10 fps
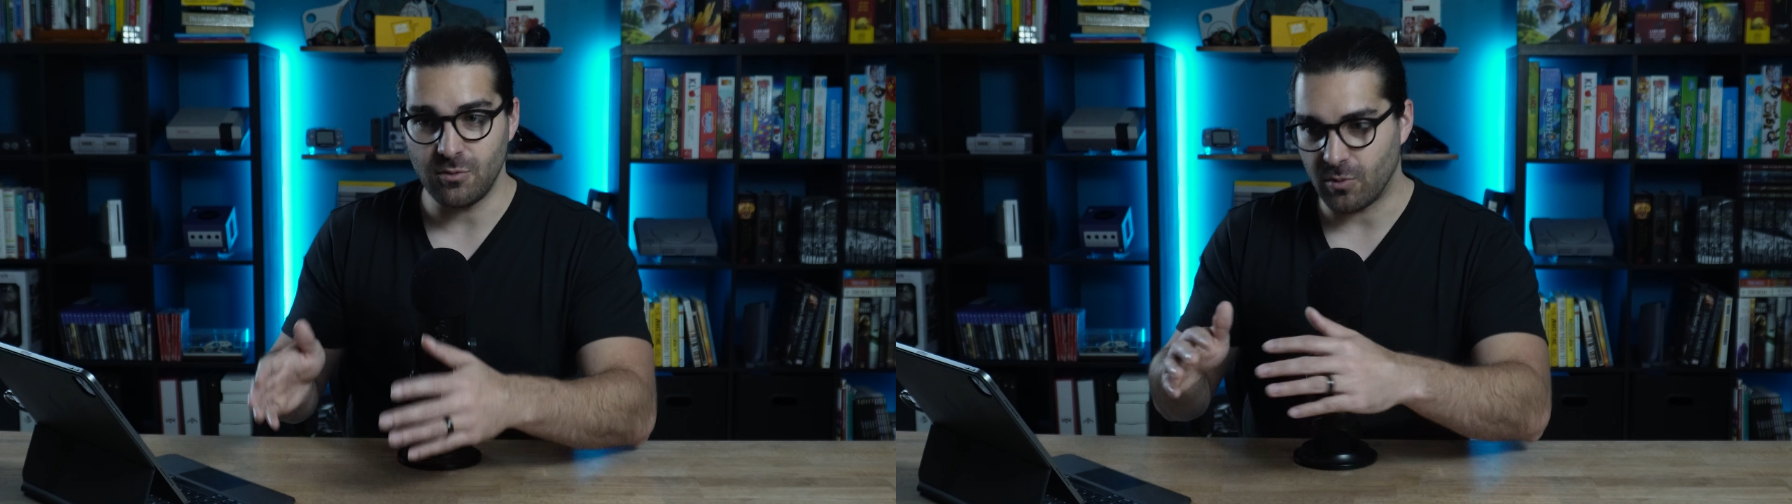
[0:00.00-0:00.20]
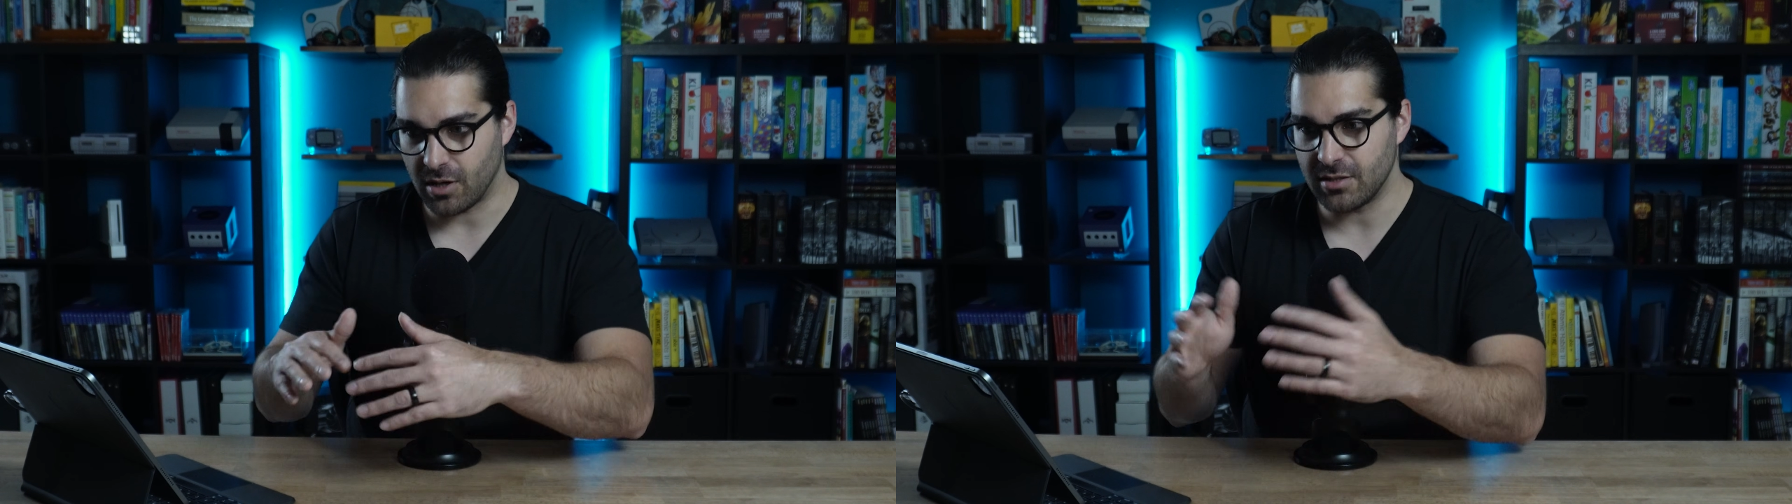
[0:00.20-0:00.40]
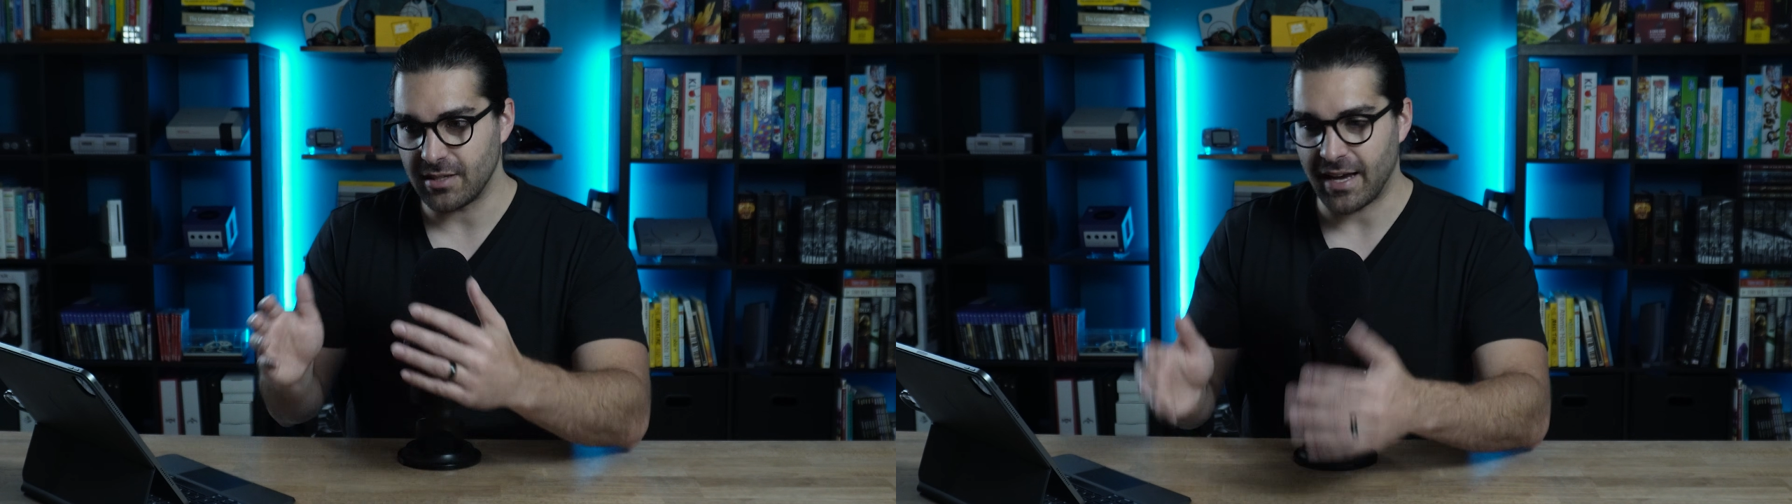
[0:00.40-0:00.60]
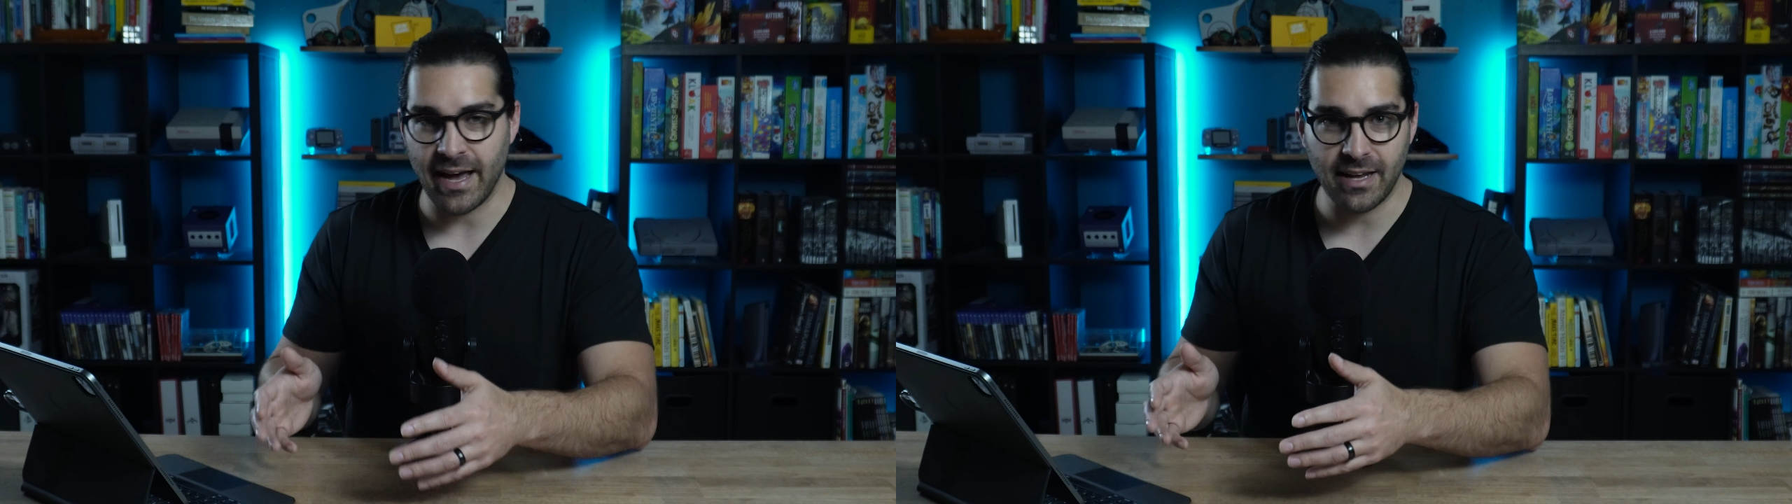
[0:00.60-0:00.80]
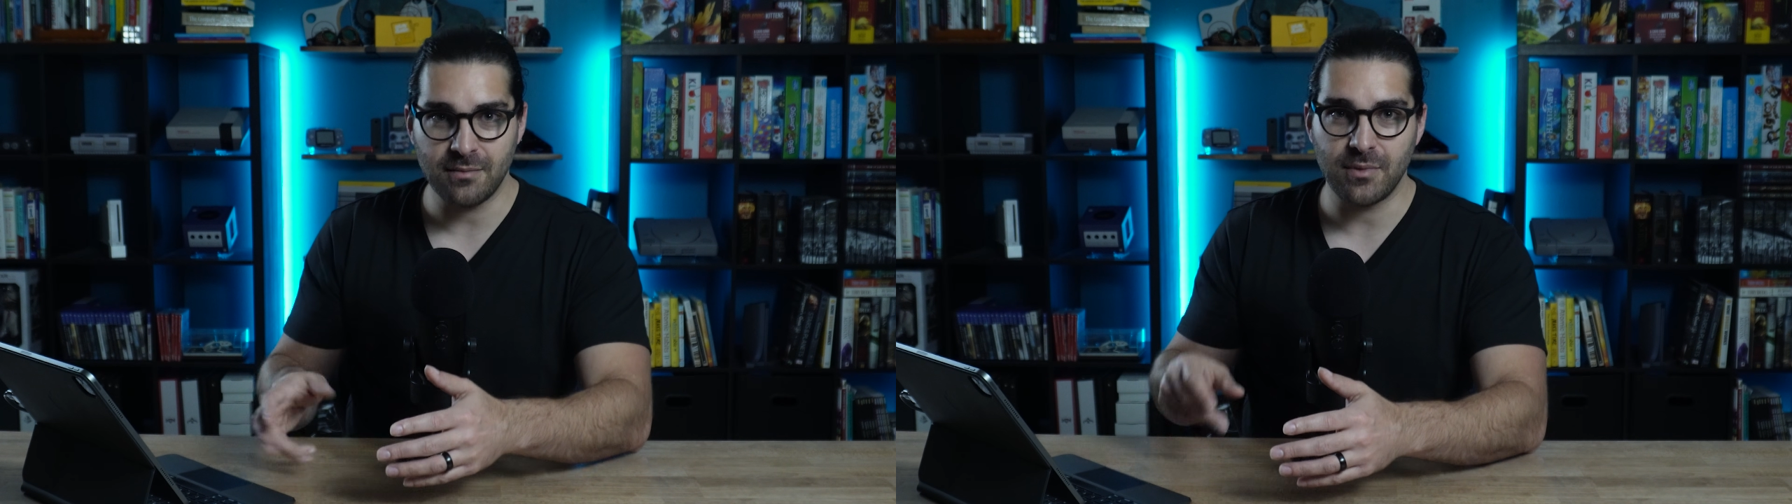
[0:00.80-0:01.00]
one
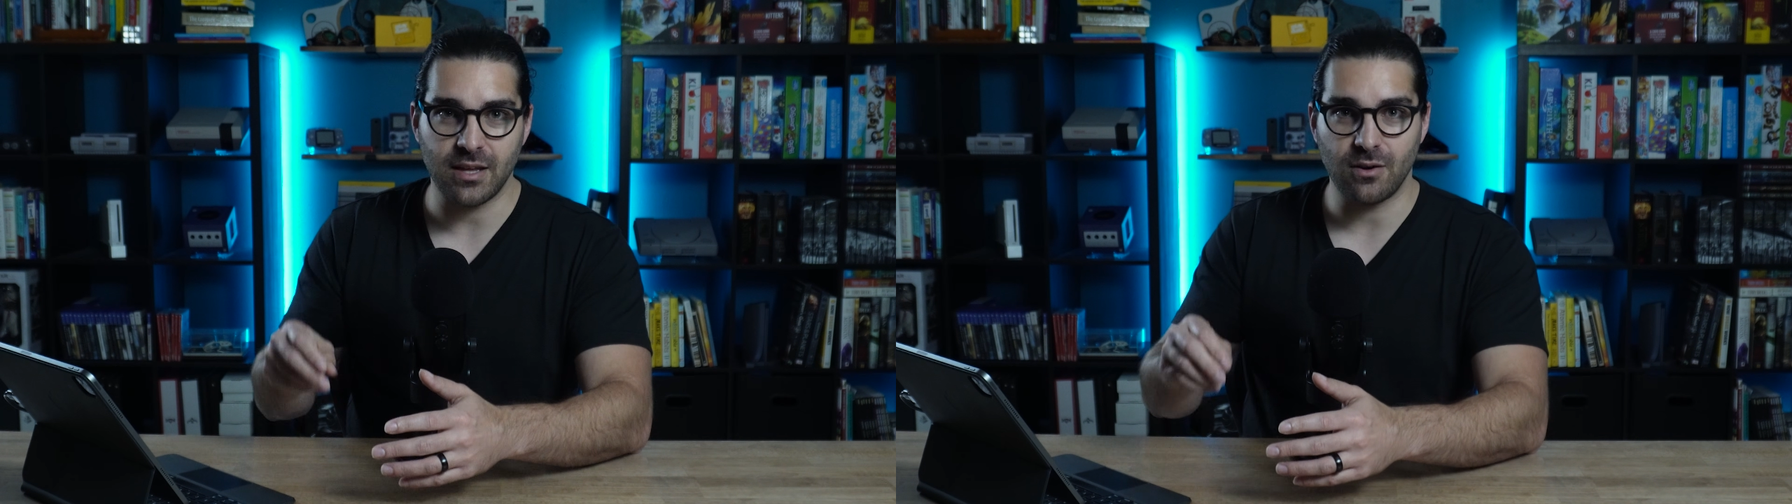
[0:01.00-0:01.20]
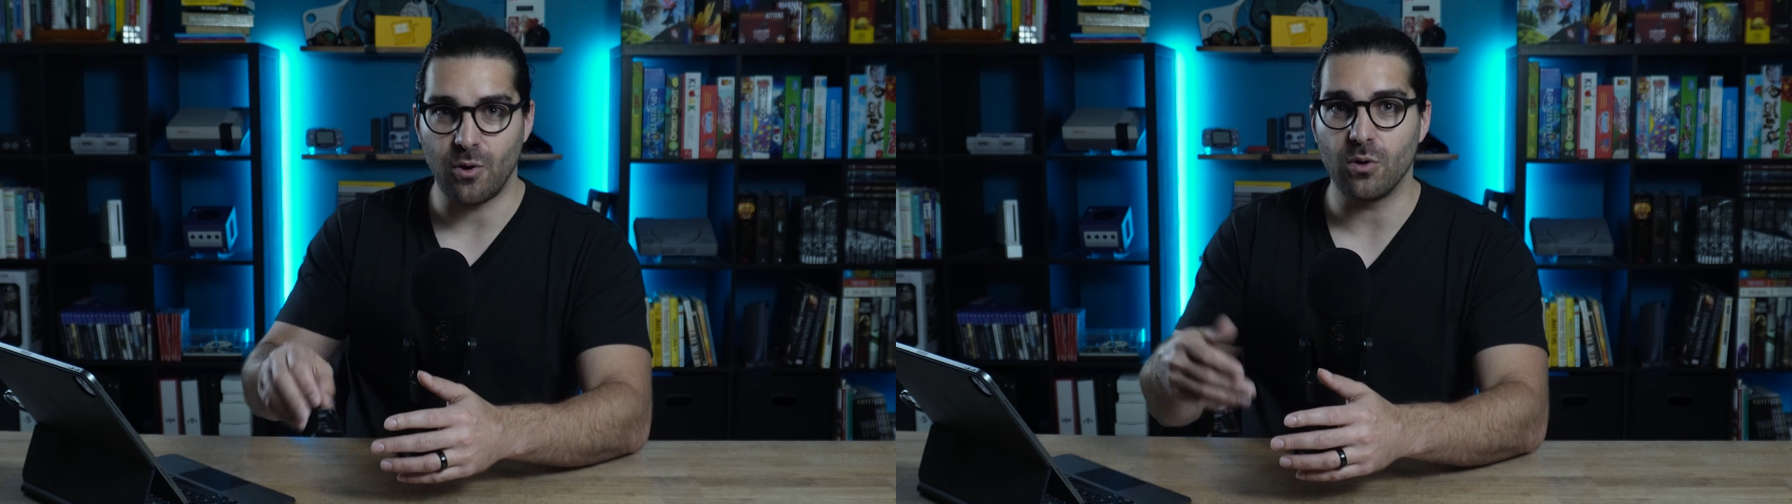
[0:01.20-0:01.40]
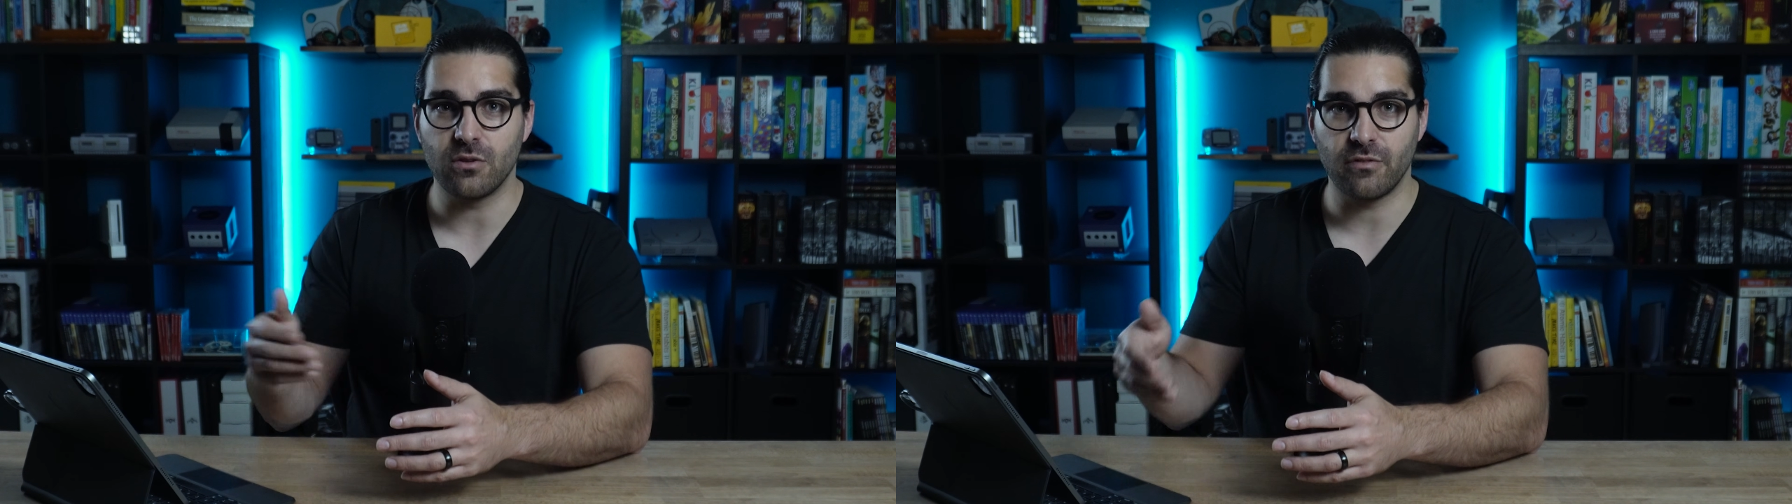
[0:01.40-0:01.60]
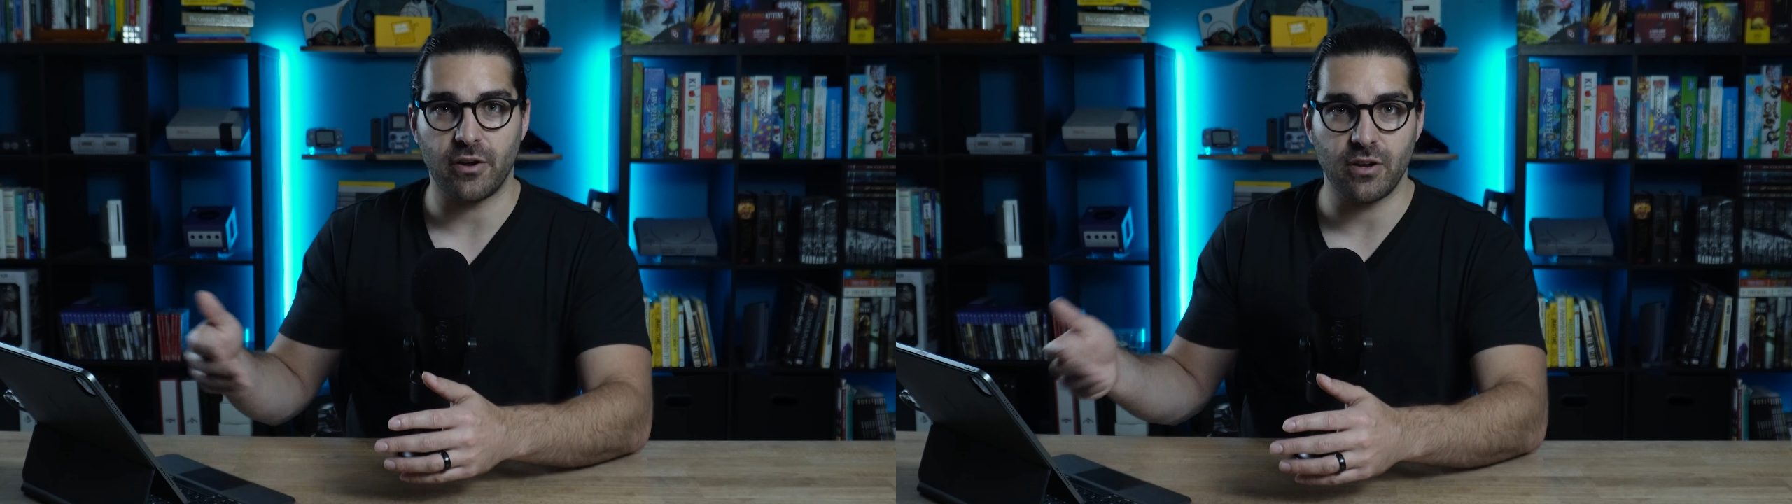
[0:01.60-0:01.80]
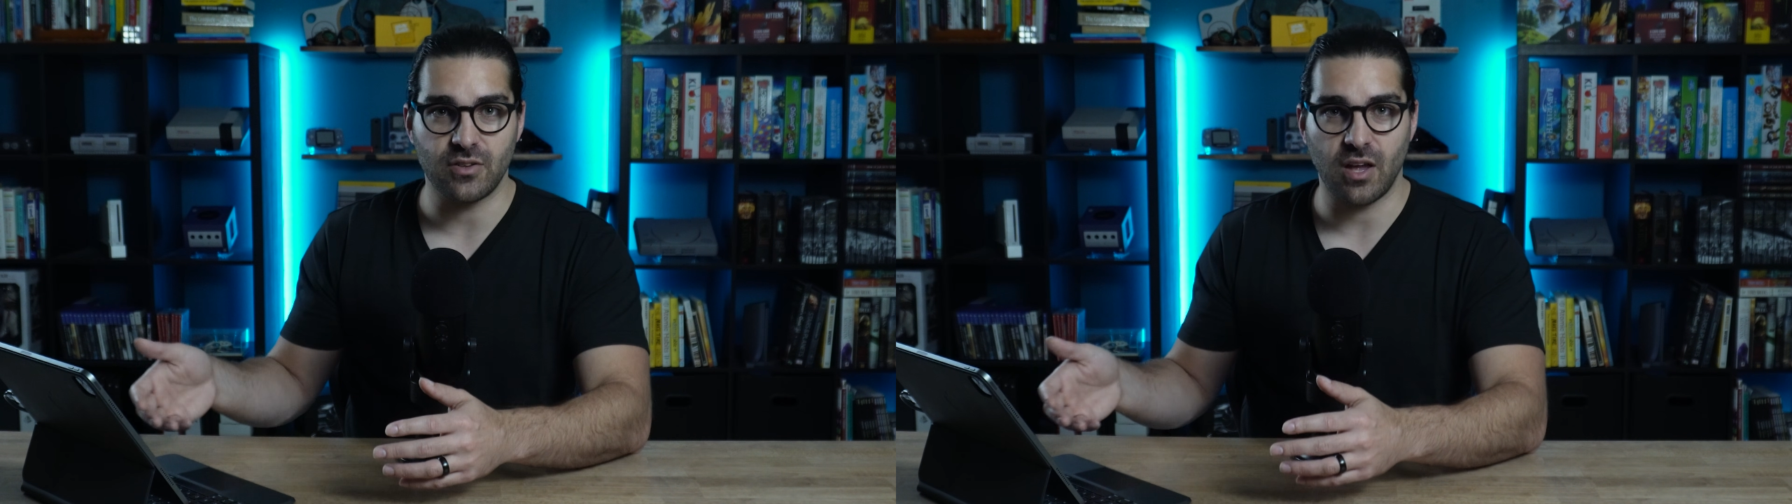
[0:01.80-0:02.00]
item that can hold
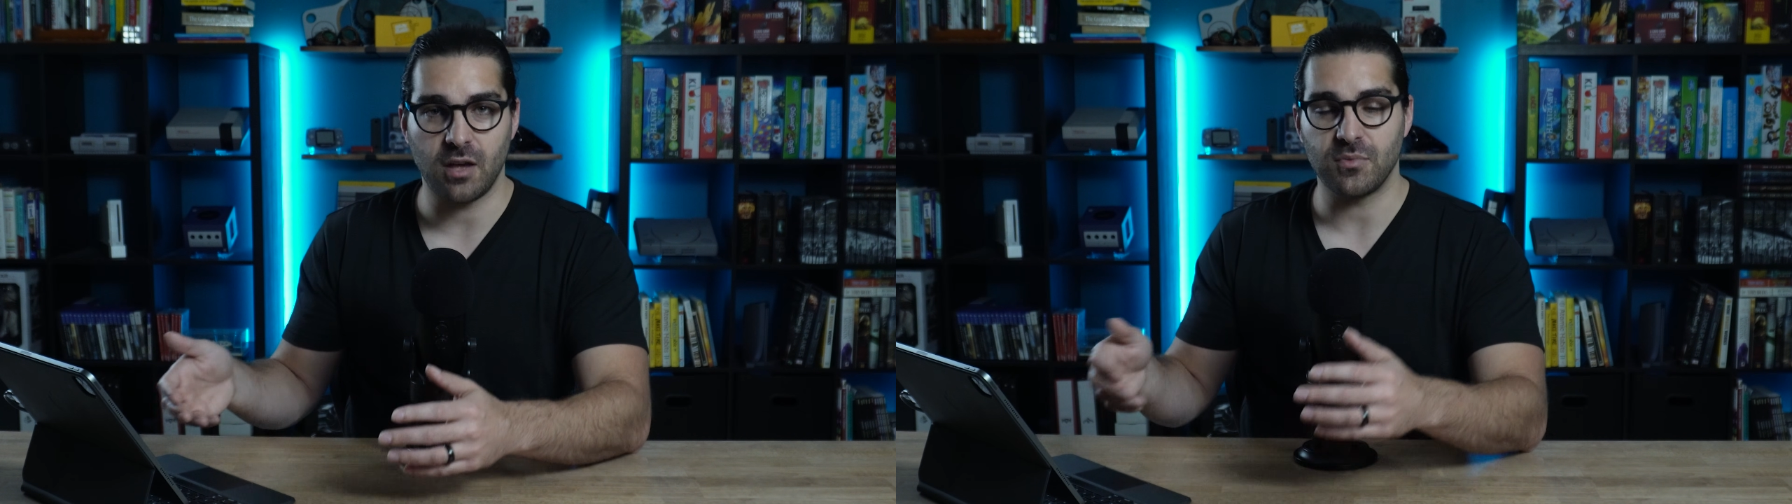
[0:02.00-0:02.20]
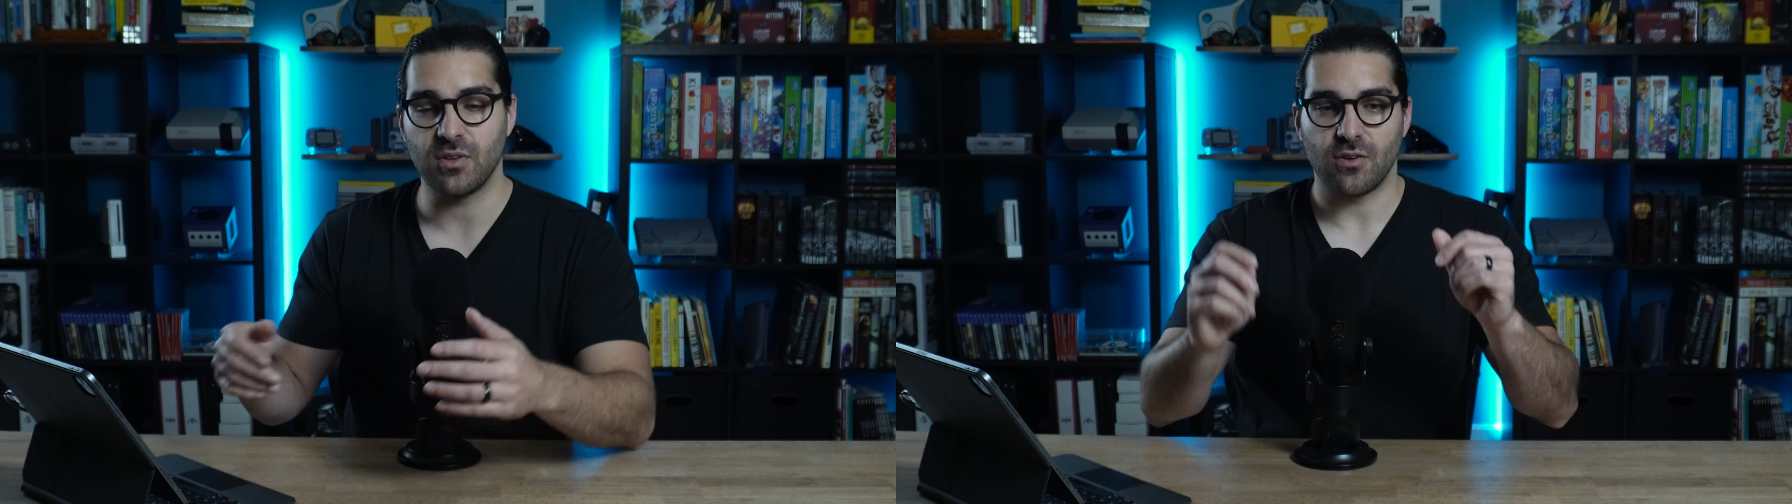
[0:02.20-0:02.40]
various games.